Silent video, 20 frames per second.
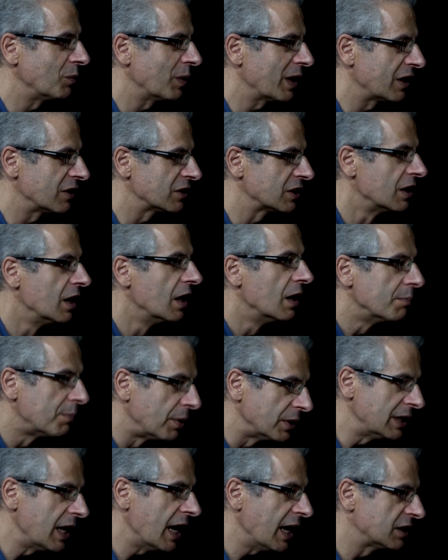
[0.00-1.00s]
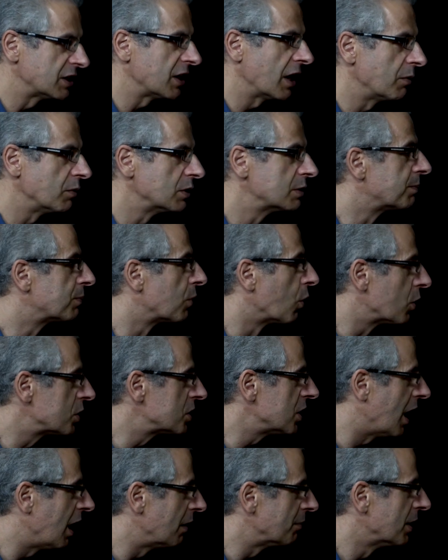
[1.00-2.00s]
Wells. But yes, I was
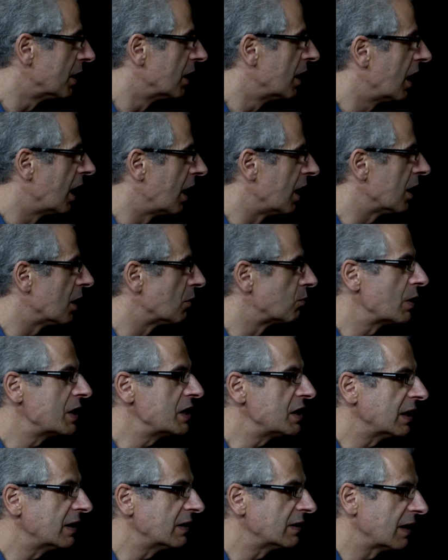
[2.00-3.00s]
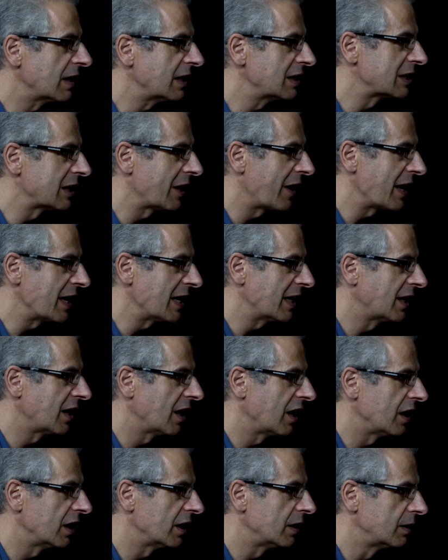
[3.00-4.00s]
brought up reading things like
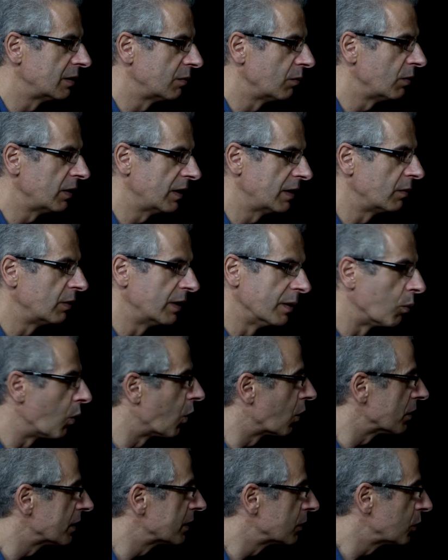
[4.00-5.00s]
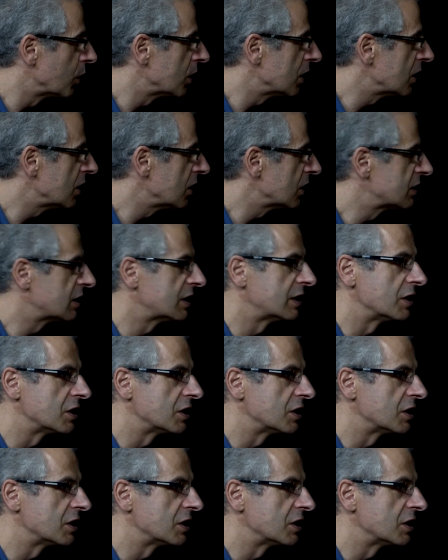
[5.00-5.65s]
The War of the Worlds,